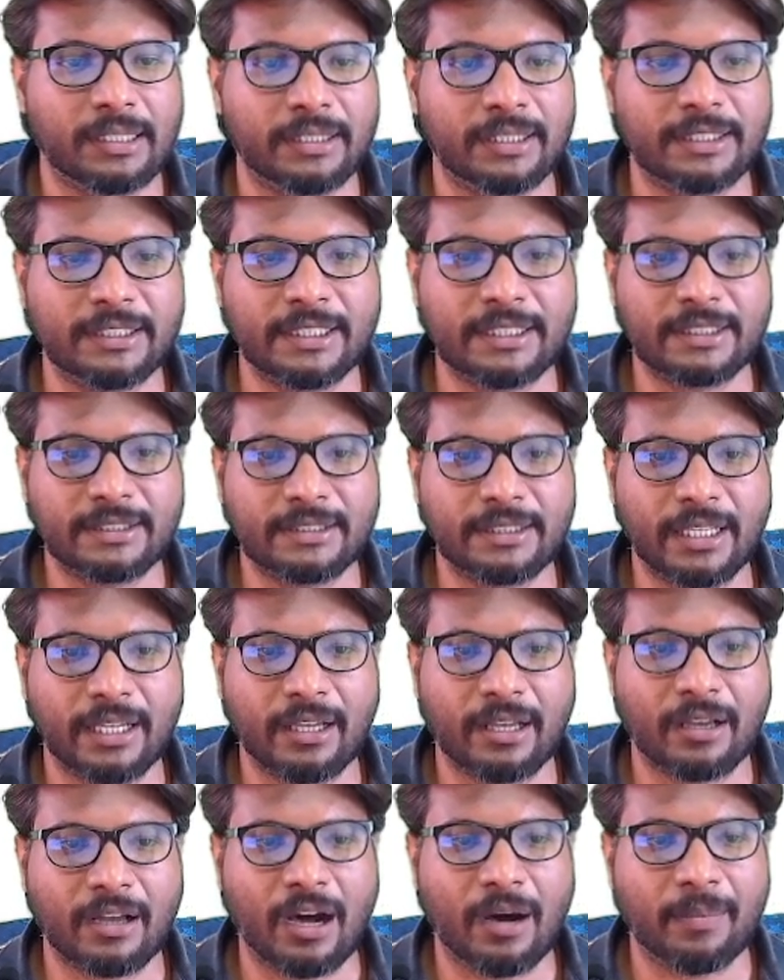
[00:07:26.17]
This is
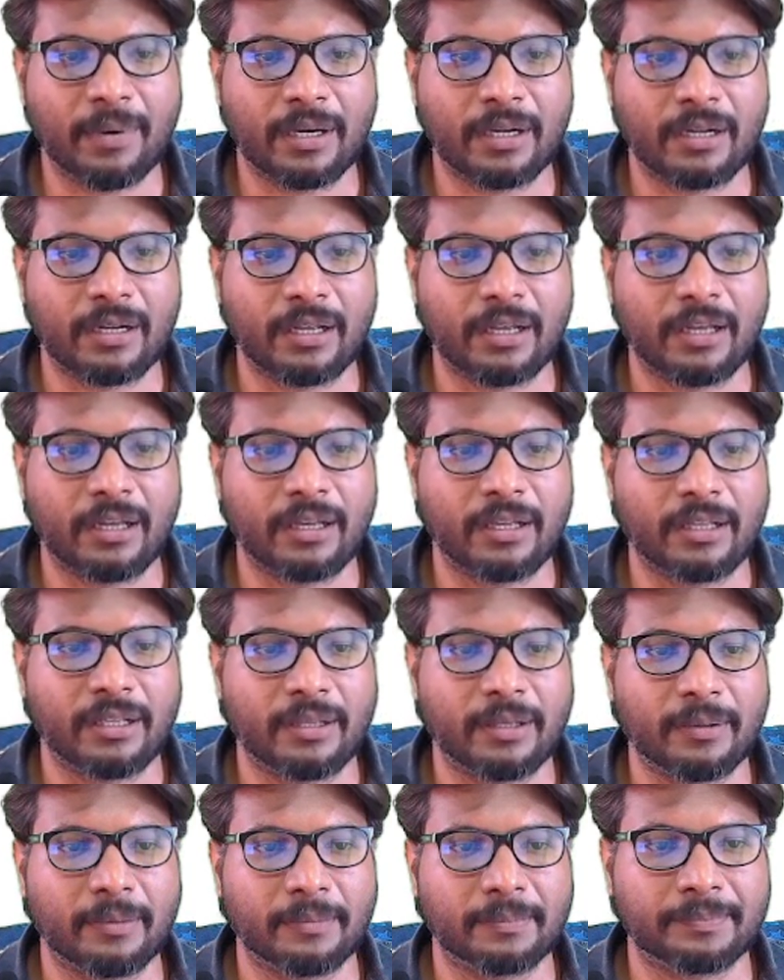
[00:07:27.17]
the
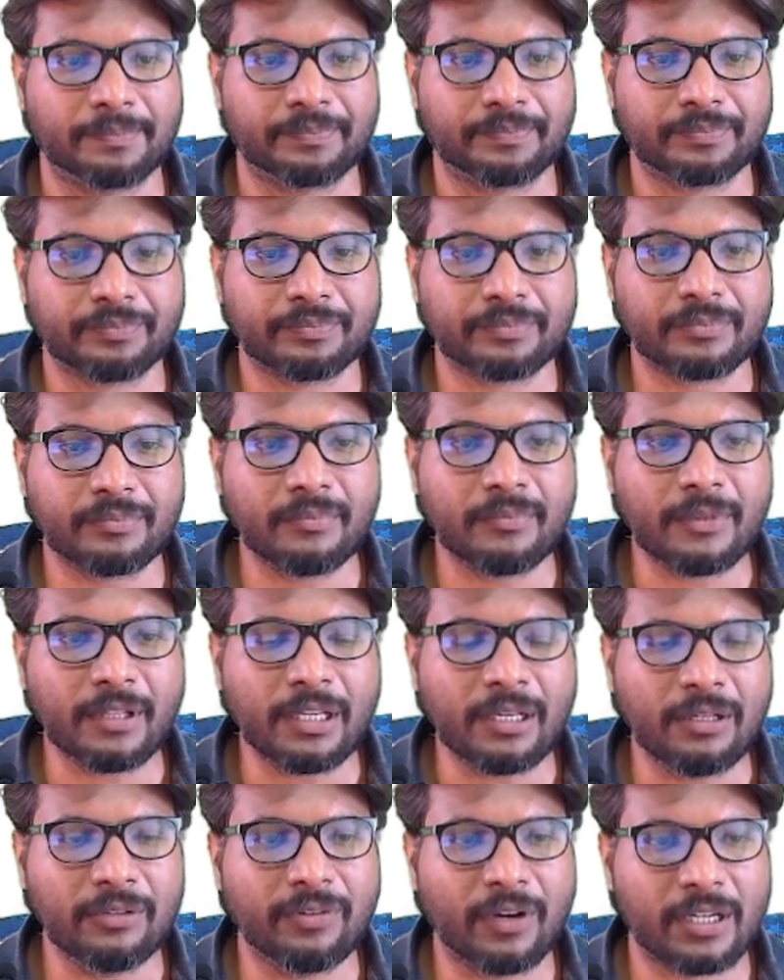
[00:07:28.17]
common
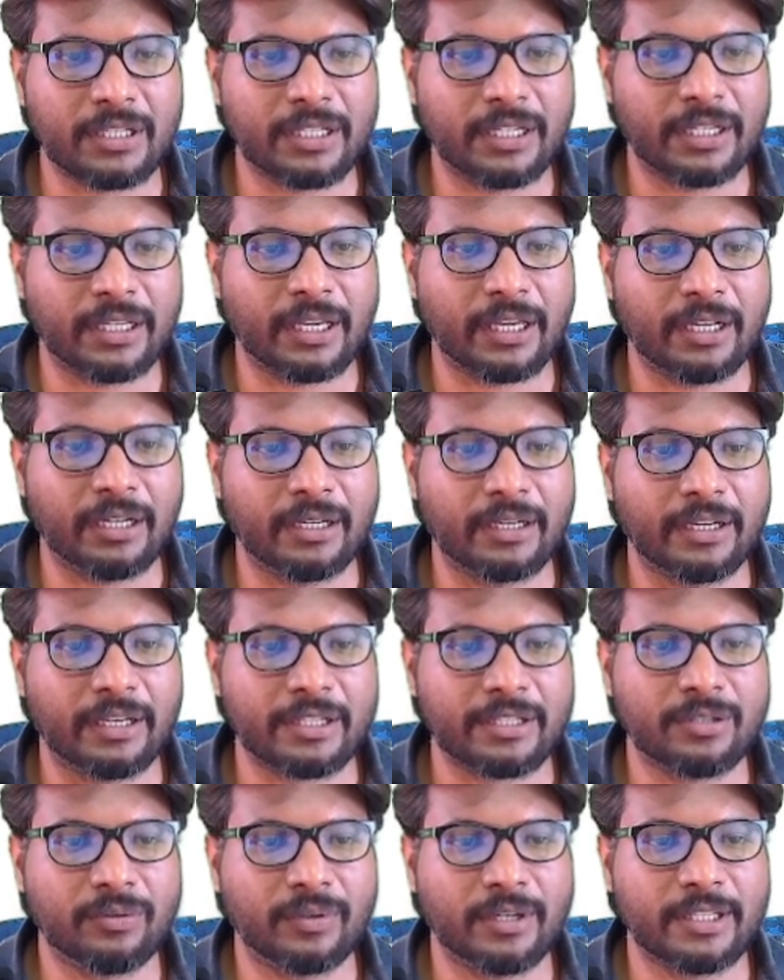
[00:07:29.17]
function here.
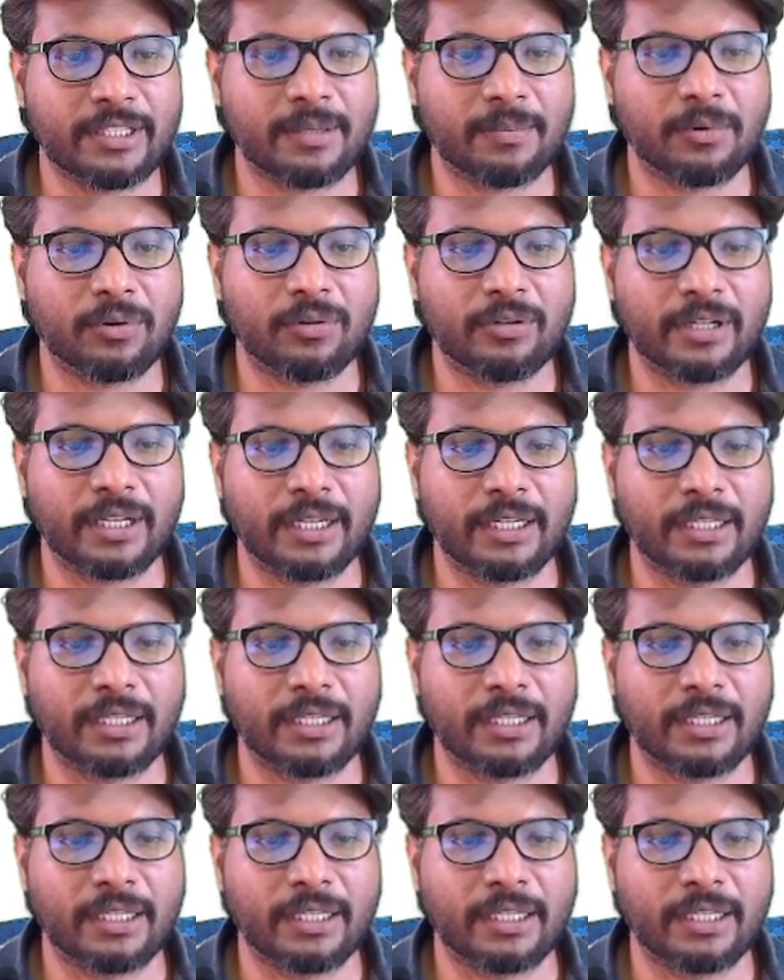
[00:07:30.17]
Next one is about